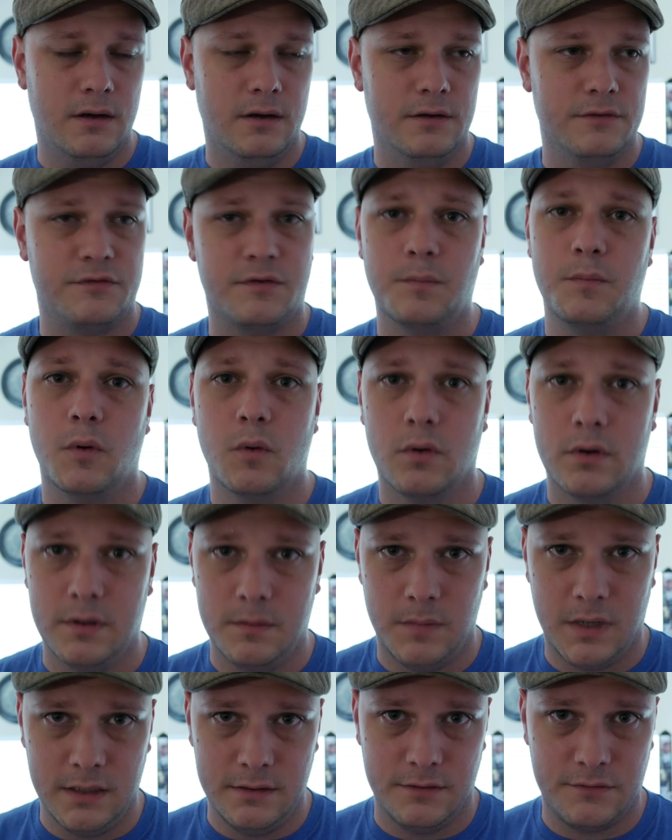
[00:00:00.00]

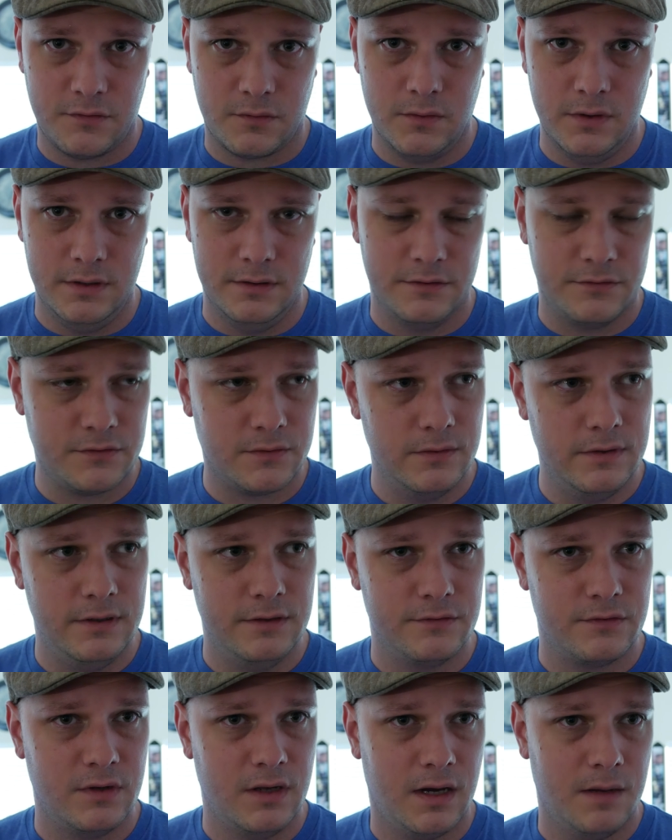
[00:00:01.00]
supported by the screen. The screen
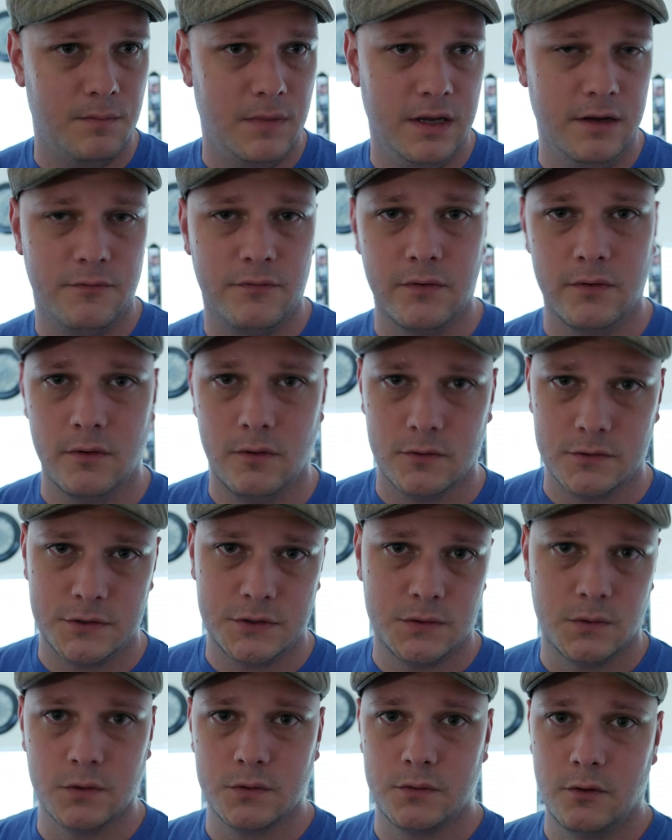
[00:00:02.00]
is not made for ultra
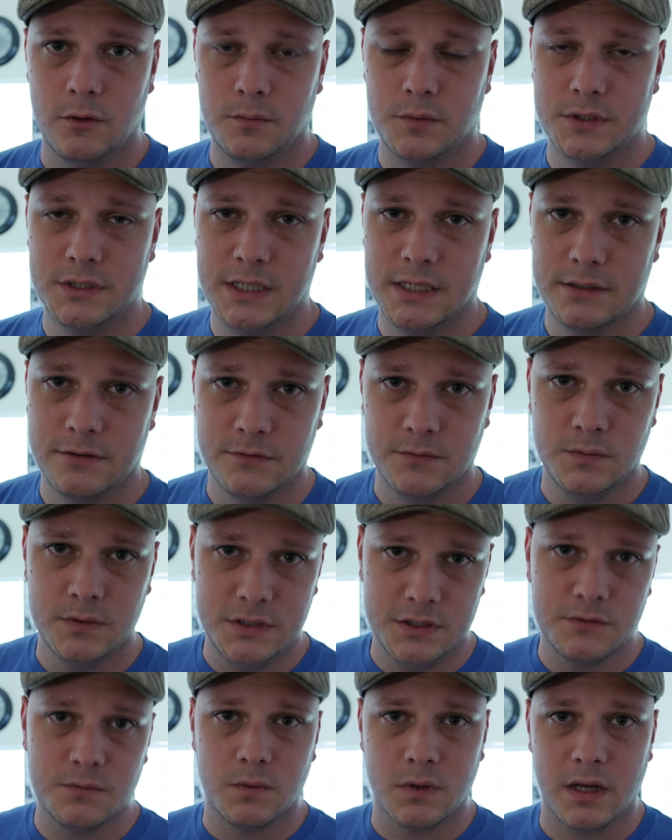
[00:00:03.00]
short throw projectors,
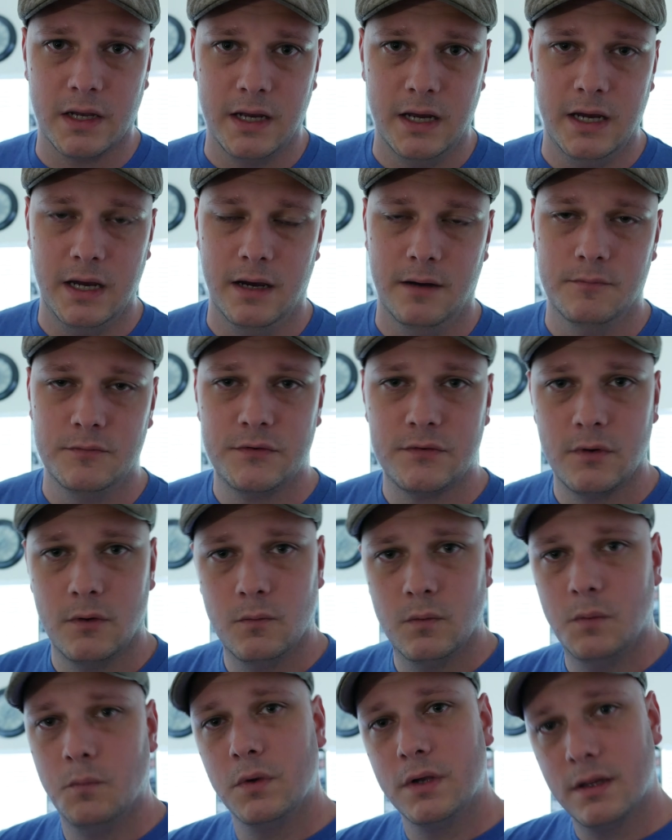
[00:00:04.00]
which is what I have. So
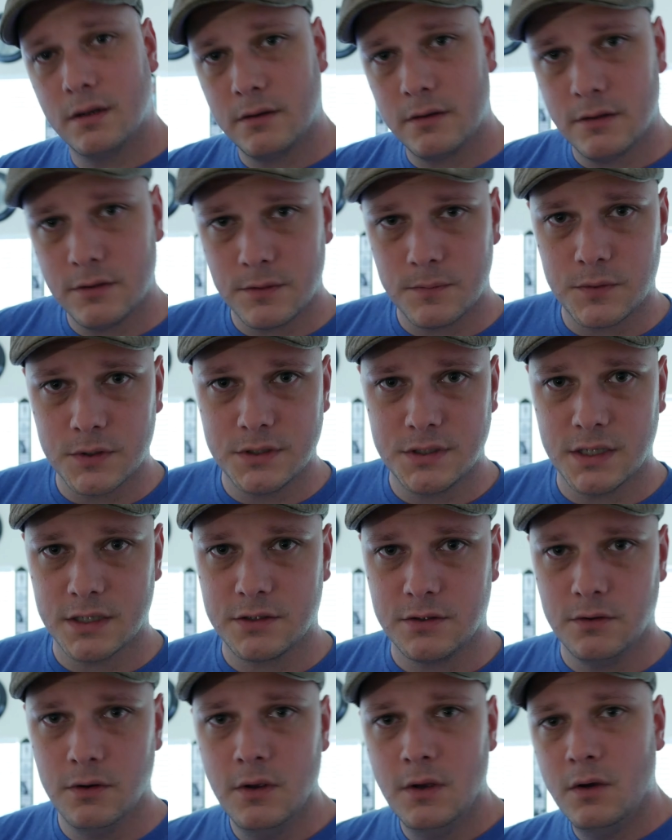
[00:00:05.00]
when we get our other
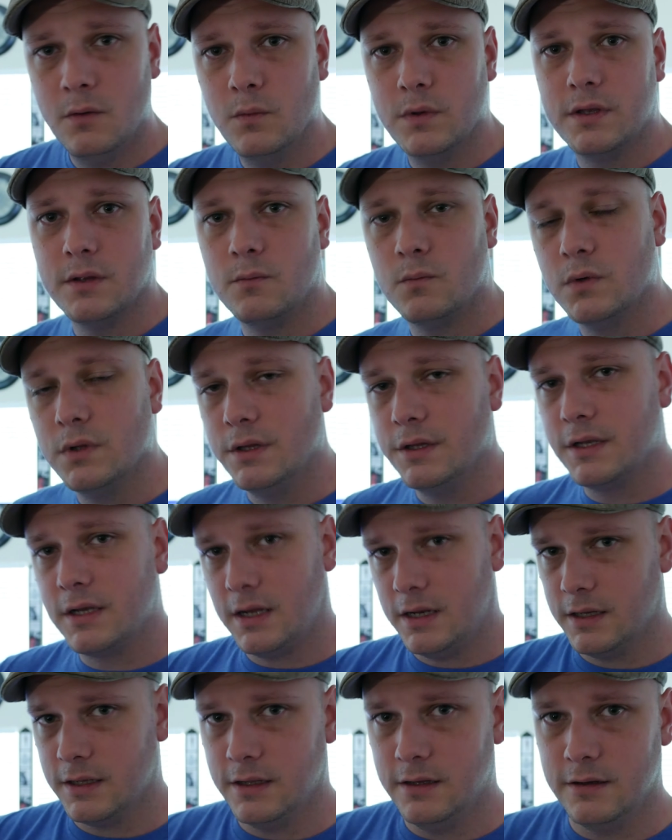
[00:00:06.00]
projector, we can really
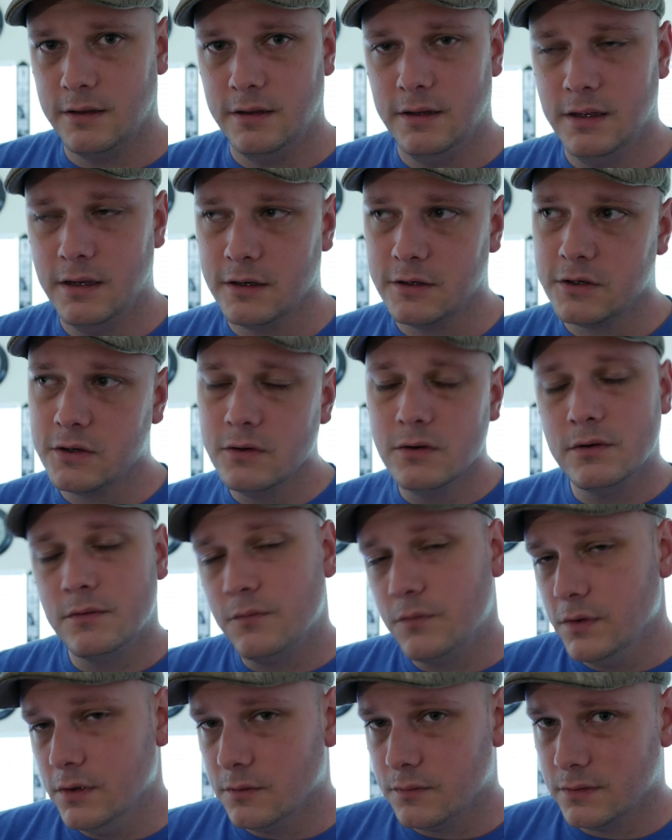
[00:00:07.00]
kind of get a good
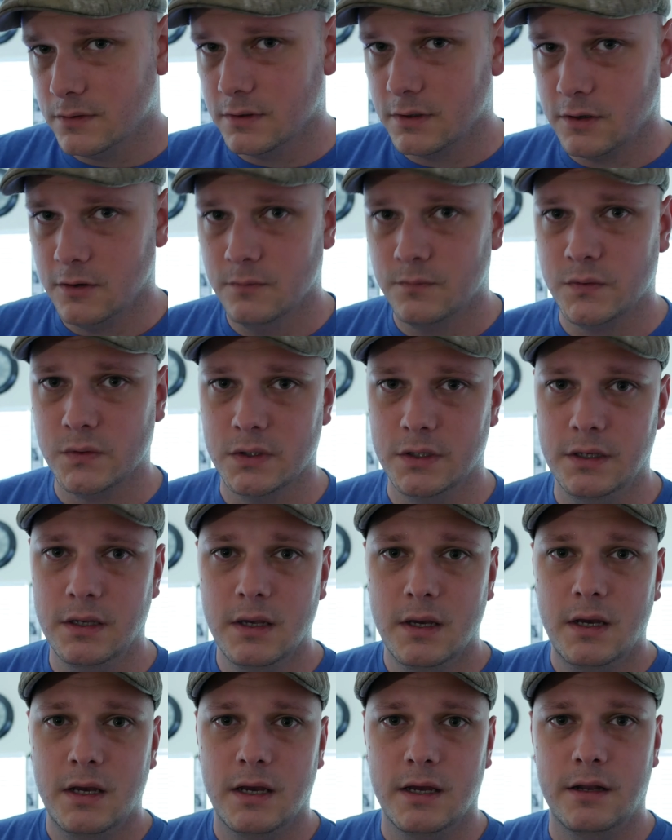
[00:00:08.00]
feel for it, hopefully,
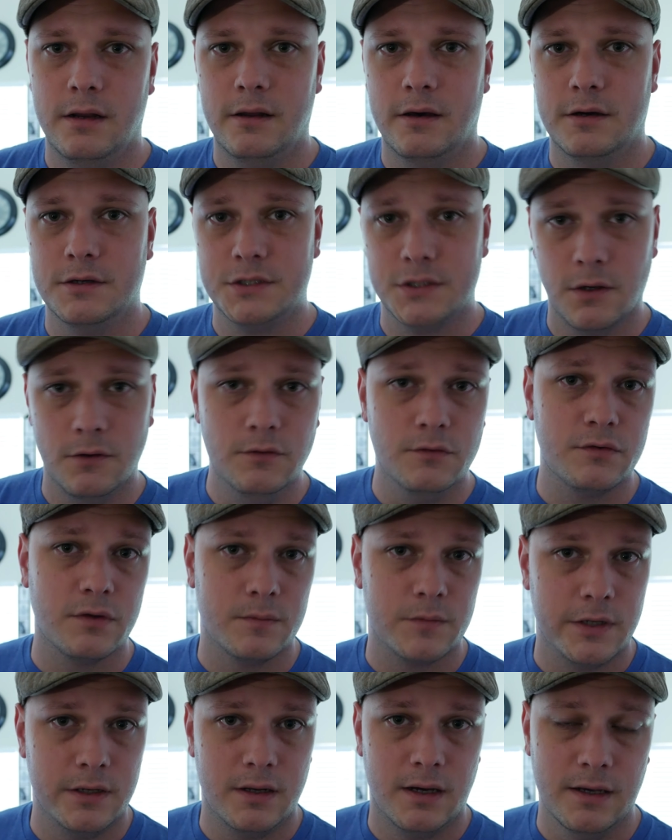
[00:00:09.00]
and show you
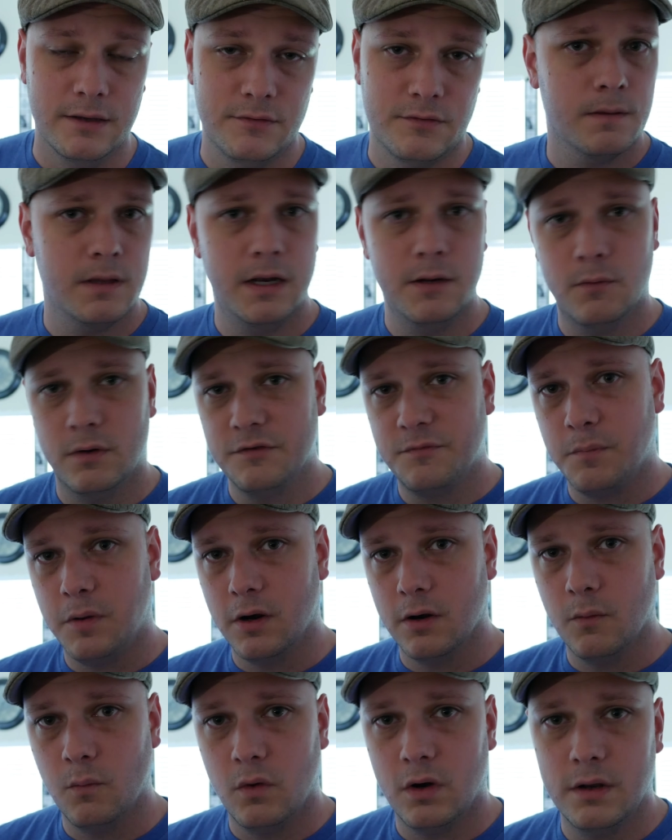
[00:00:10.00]
something nice. Anyways,
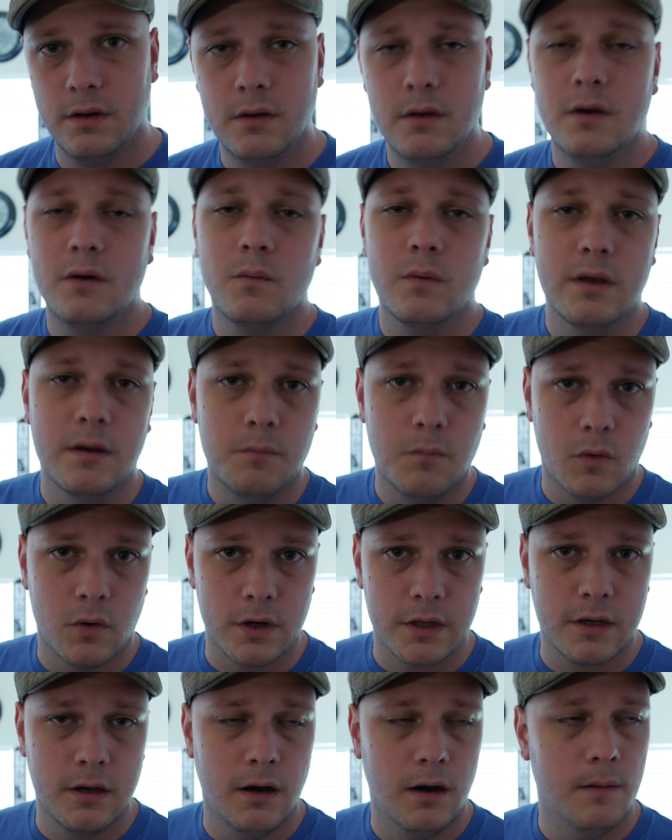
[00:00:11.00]
part one, we have
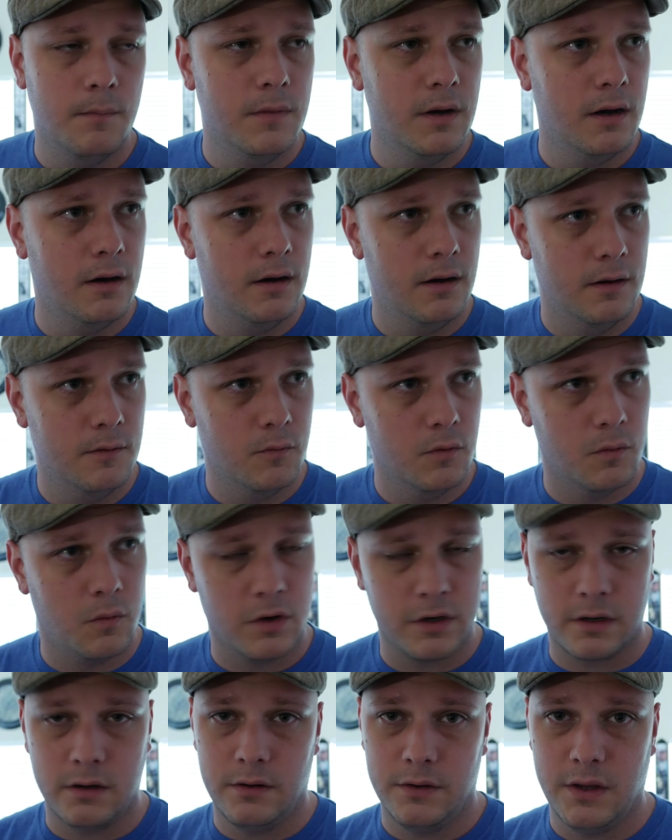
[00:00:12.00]
more to come. We're
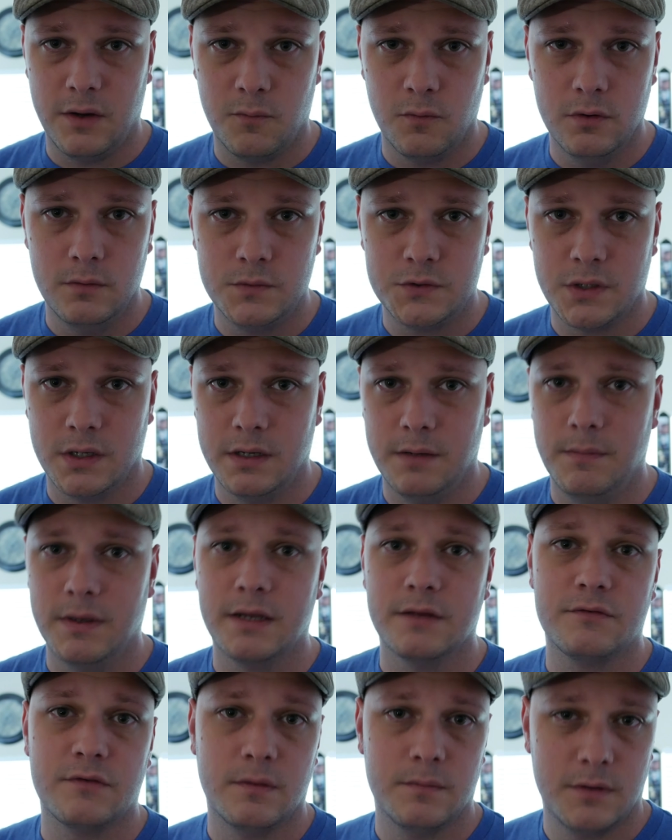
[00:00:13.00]
working on that room, trying to
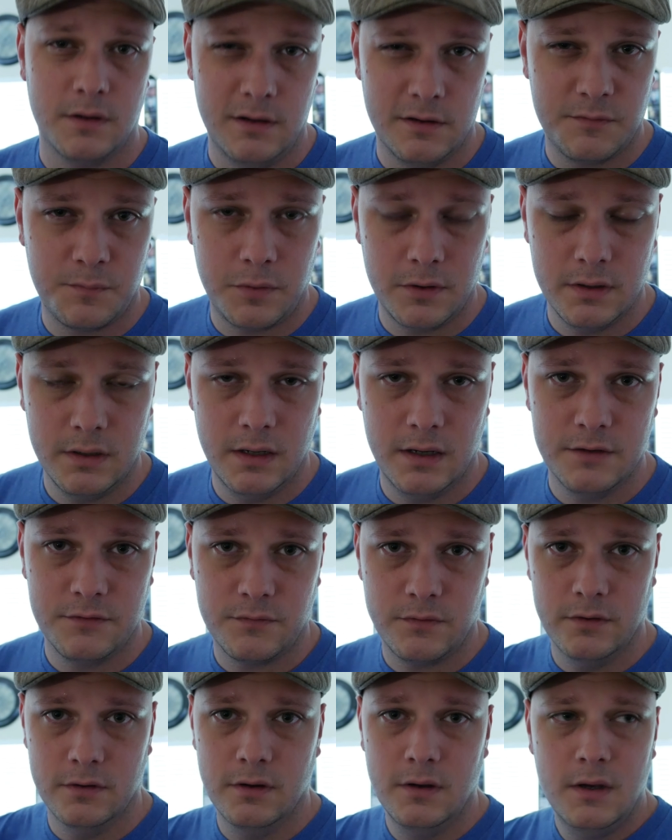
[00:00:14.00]
make it something that's pretty nice
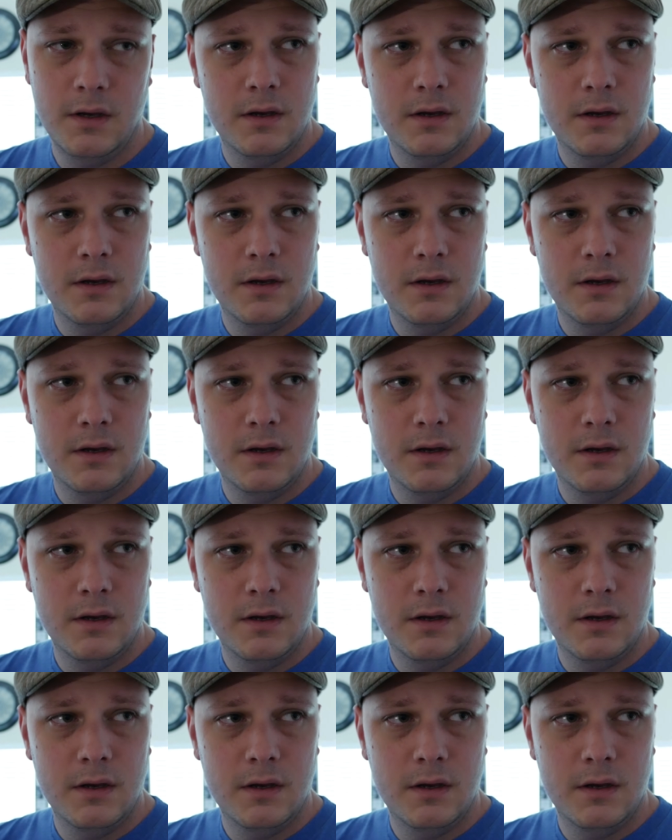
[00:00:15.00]
for